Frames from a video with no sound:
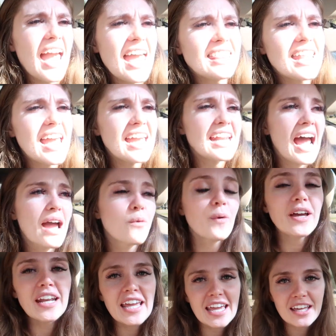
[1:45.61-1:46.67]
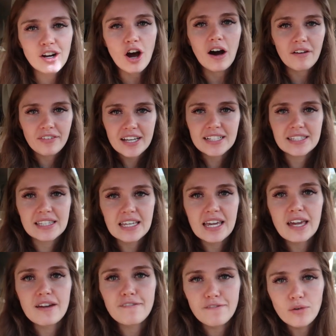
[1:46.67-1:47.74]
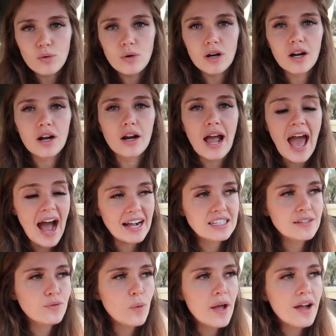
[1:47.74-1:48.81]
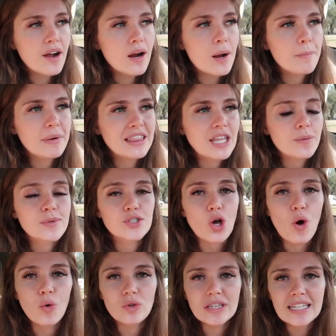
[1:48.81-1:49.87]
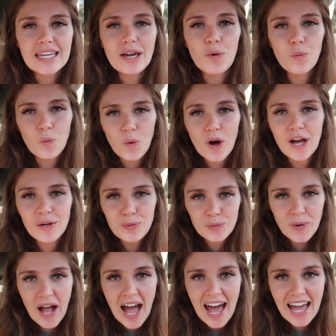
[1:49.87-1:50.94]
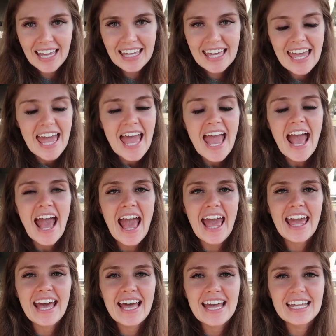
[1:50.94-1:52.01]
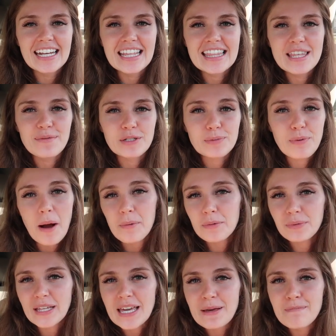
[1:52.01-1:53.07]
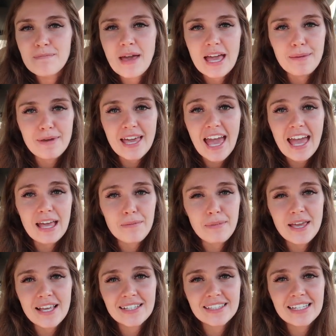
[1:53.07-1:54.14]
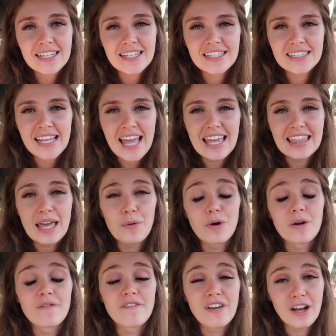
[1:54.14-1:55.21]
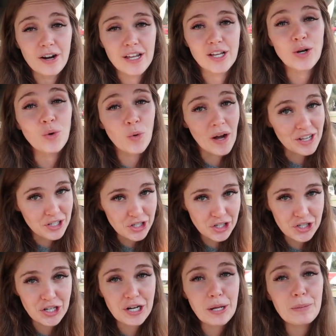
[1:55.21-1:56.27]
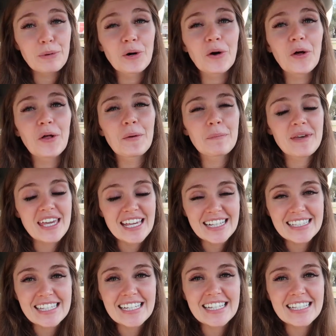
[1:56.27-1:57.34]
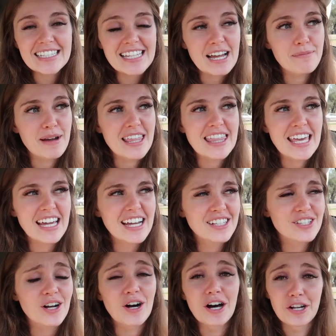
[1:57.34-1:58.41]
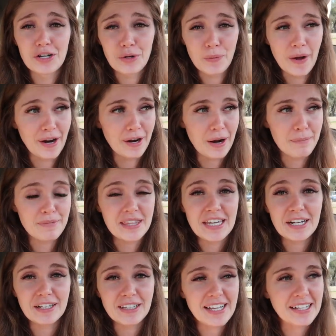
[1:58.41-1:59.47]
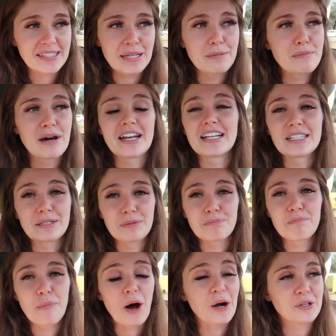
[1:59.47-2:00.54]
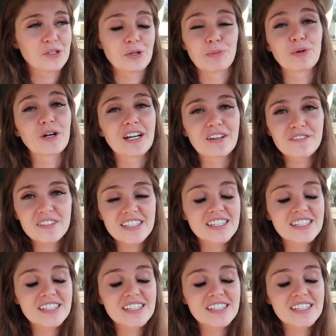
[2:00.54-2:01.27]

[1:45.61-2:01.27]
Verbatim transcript: And then I went in obviously for activewear, but there was only one rack and there was probably maybe eight pieces and they were very questionable pieces. Um, I think I saw underwear up there, like somebody's boxer briefs.